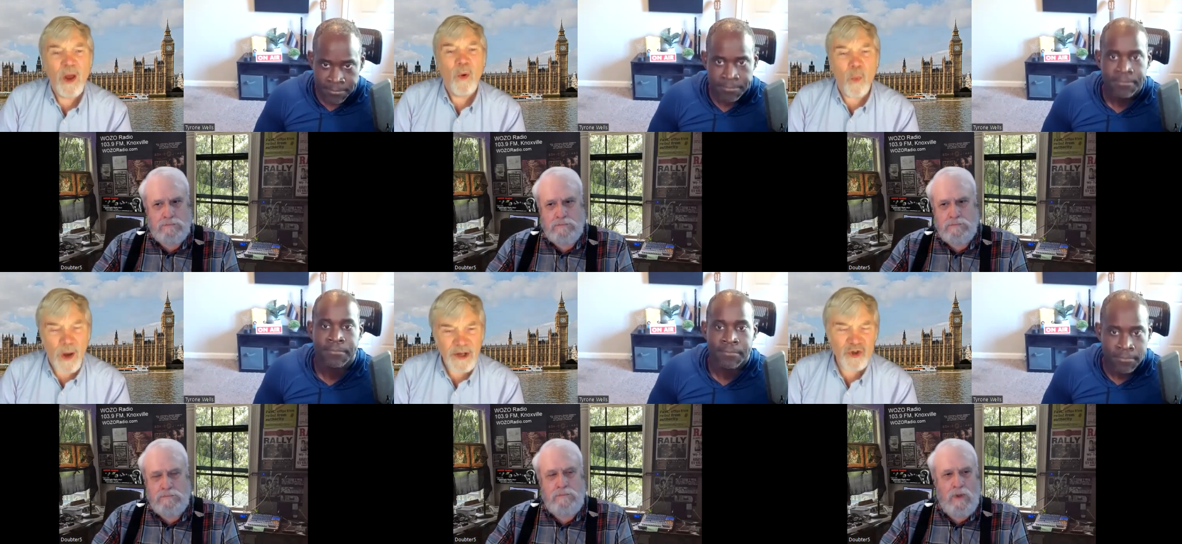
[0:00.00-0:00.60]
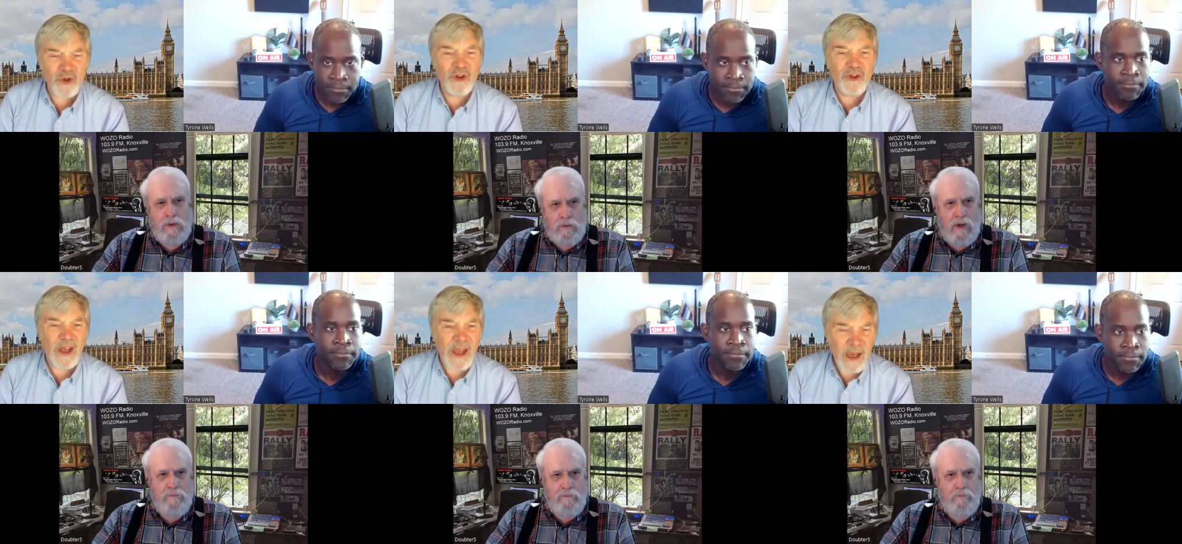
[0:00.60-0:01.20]
Speaker 1: Why should right.
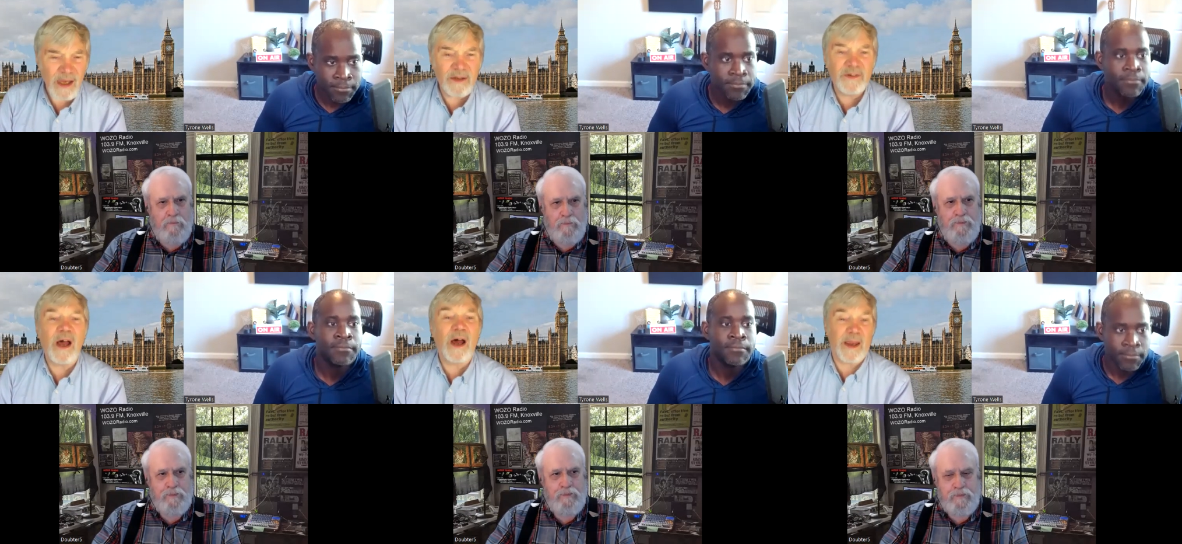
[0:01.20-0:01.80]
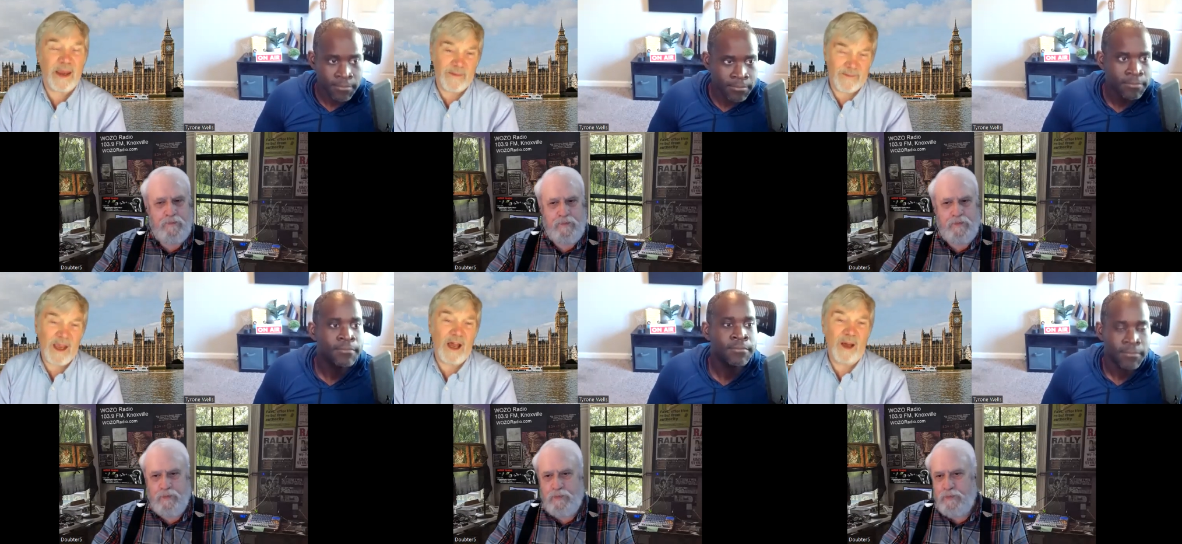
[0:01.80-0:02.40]
they die in
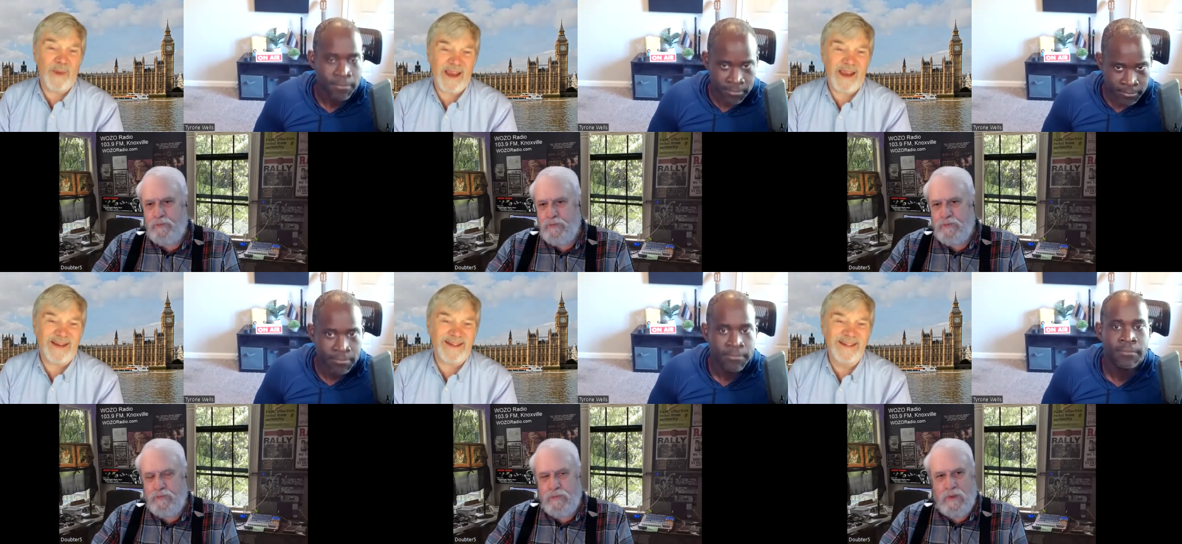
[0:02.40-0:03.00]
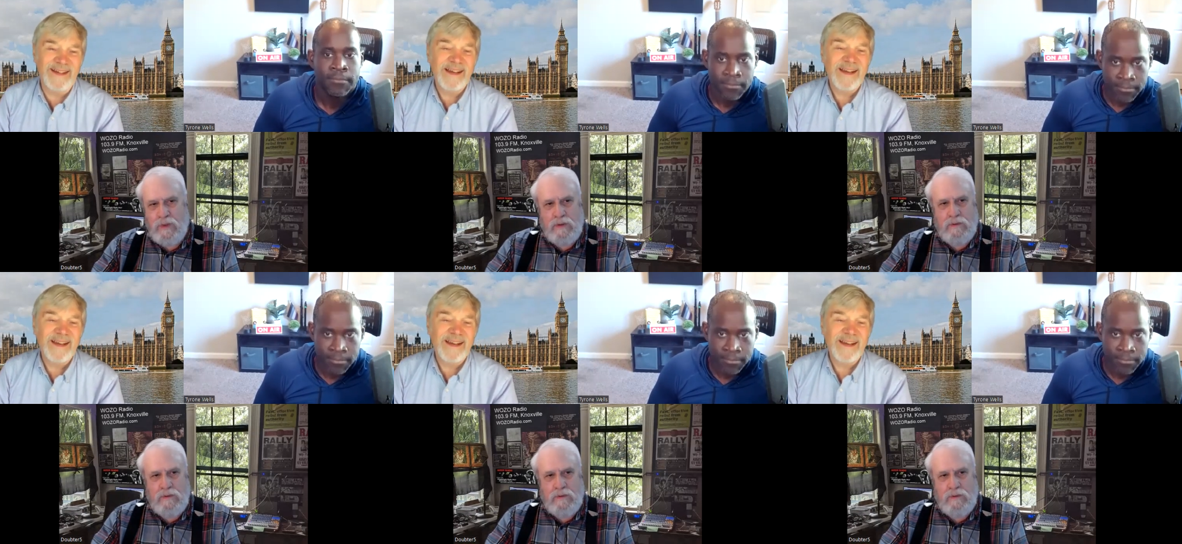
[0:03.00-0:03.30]
the Armageddon?